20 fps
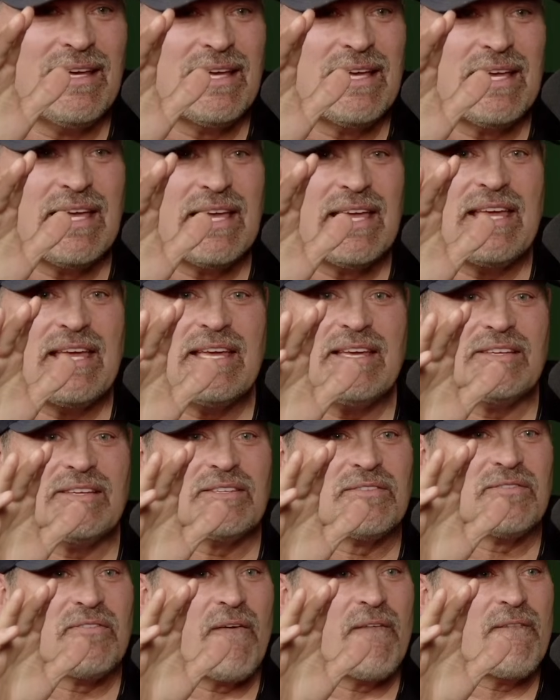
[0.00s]
He
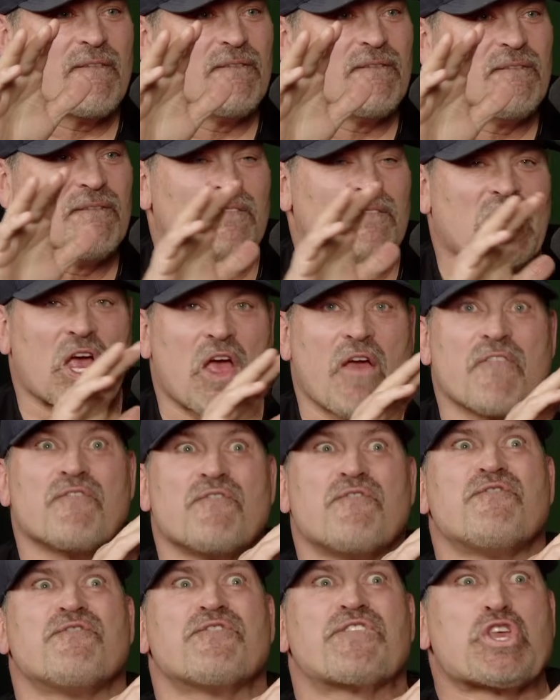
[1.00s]
is
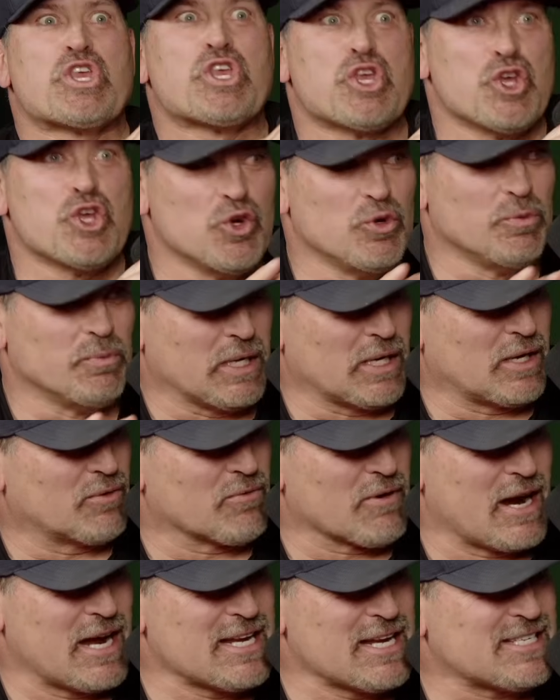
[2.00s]
fuming,
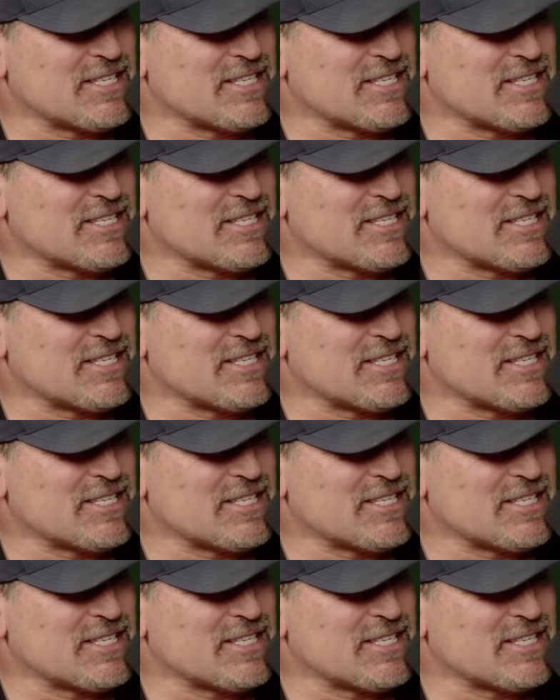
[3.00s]
right?